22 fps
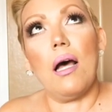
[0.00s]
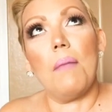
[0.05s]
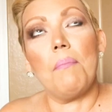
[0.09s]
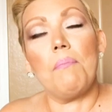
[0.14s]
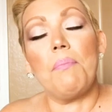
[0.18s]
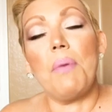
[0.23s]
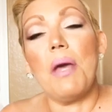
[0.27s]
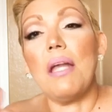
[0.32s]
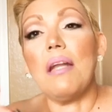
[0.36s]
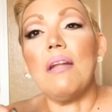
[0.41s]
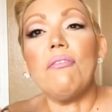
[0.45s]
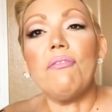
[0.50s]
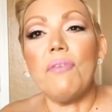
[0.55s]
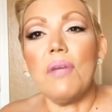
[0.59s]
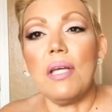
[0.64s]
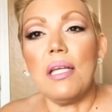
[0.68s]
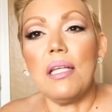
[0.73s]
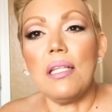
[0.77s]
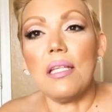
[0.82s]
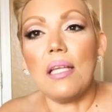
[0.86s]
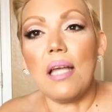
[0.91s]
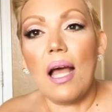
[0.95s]

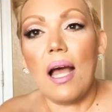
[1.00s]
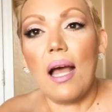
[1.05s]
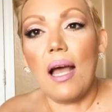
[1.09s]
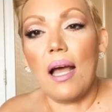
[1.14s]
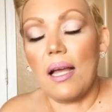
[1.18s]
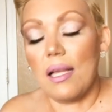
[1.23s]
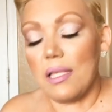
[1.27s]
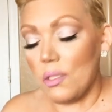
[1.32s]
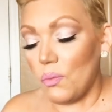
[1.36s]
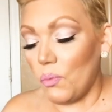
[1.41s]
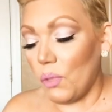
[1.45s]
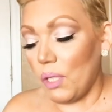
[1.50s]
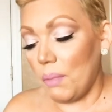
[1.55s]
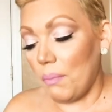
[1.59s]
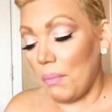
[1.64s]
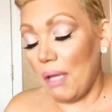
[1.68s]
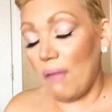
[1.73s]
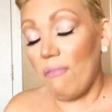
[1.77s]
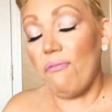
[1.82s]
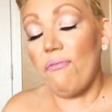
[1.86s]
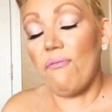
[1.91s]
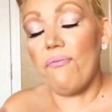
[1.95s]
Benefit has one of
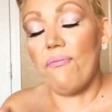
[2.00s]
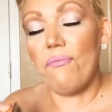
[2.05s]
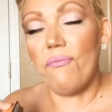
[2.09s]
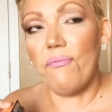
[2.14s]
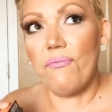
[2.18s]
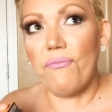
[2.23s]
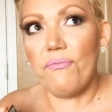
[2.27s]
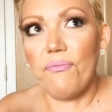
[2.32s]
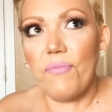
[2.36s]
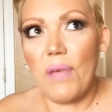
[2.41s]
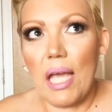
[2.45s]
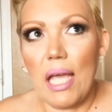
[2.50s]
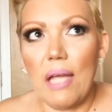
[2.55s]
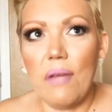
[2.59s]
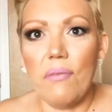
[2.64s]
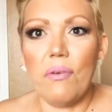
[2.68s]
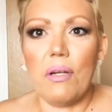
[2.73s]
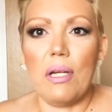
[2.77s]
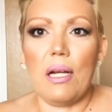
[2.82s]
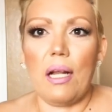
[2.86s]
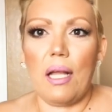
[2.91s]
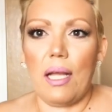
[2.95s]
my
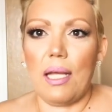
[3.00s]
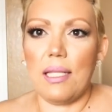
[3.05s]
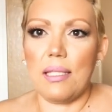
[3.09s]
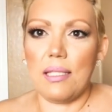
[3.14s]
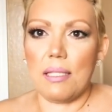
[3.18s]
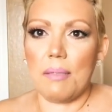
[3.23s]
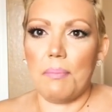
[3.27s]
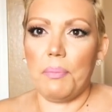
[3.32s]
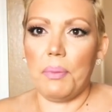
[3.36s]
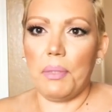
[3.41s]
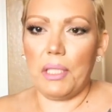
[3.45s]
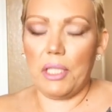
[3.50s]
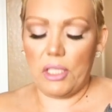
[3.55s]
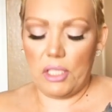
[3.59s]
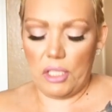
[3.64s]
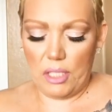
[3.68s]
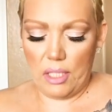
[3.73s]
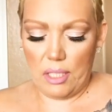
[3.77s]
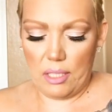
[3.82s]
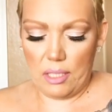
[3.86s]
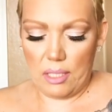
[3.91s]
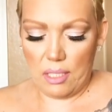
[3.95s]
favorite lines of
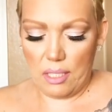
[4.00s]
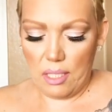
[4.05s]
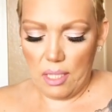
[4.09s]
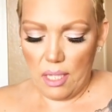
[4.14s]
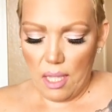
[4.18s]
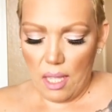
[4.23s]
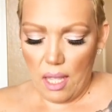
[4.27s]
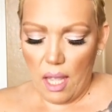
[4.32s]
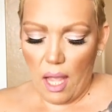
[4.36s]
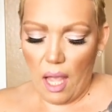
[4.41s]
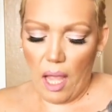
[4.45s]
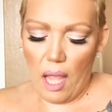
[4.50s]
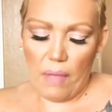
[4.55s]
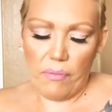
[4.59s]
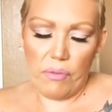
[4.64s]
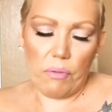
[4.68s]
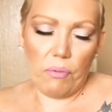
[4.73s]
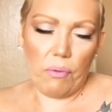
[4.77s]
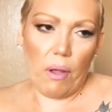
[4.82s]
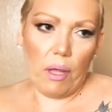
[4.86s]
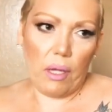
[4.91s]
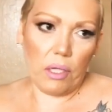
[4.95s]
blushes. I have
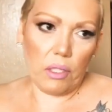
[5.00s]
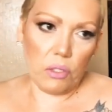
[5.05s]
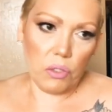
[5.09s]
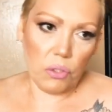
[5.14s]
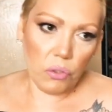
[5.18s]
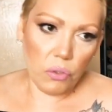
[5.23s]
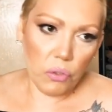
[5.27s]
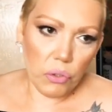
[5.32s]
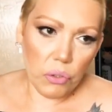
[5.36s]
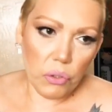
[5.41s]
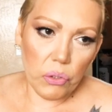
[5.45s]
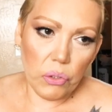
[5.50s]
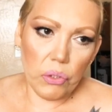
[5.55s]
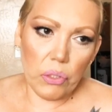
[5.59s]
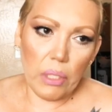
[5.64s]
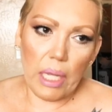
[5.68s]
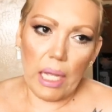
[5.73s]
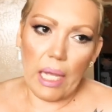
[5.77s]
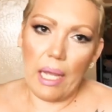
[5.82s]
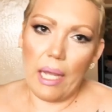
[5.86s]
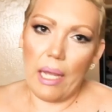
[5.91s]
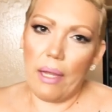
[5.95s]
the
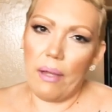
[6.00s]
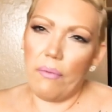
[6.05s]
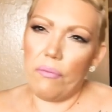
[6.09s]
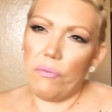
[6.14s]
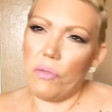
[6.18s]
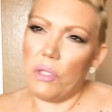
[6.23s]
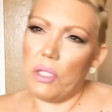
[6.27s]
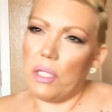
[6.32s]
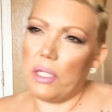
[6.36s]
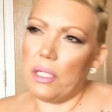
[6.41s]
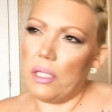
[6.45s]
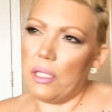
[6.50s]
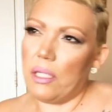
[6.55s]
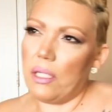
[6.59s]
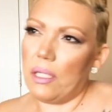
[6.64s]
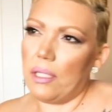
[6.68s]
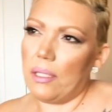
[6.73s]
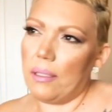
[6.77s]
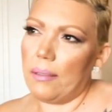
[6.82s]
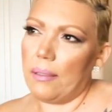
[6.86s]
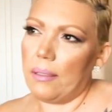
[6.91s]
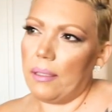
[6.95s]
Rockateur, I have
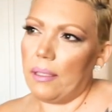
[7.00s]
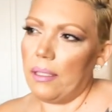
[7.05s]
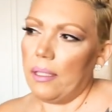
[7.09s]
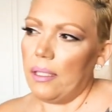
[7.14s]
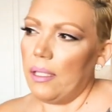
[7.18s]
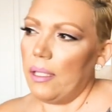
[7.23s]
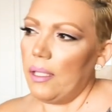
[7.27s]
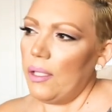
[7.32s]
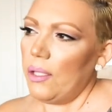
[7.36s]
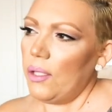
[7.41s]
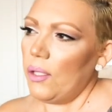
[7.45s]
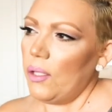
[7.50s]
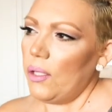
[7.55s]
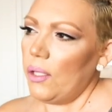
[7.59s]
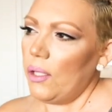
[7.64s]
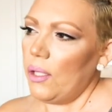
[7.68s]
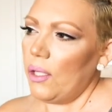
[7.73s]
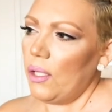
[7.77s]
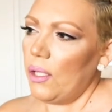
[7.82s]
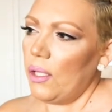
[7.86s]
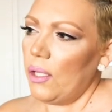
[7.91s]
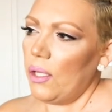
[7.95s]
the
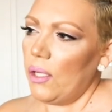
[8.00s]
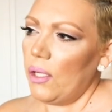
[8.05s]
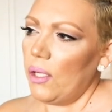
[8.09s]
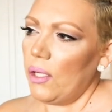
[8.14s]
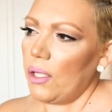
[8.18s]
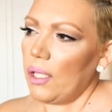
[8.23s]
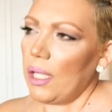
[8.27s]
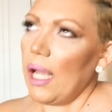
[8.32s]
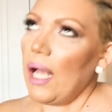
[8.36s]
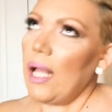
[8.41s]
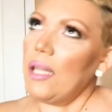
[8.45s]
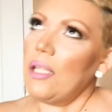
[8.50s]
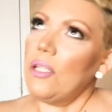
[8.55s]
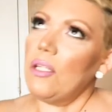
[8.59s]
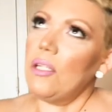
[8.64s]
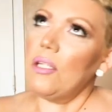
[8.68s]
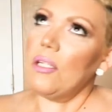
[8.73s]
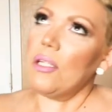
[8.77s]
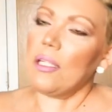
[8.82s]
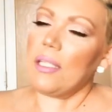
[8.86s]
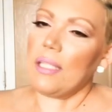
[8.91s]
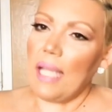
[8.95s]

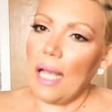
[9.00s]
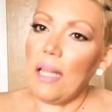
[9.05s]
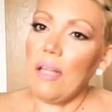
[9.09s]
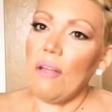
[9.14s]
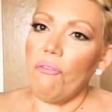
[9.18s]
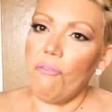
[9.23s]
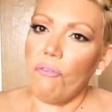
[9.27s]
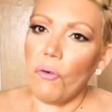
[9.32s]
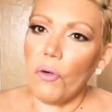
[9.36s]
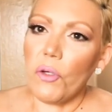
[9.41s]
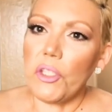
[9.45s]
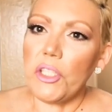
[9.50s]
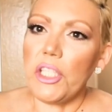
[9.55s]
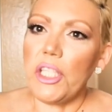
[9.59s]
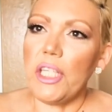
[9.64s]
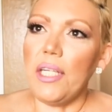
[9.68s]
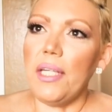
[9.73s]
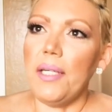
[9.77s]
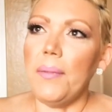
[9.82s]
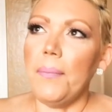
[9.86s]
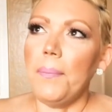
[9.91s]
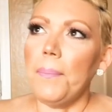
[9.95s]

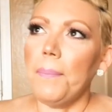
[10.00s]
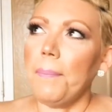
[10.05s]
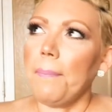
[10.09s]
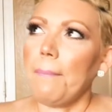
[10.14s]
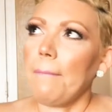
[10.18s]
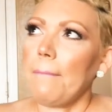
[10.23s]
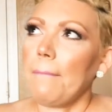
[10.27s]
California,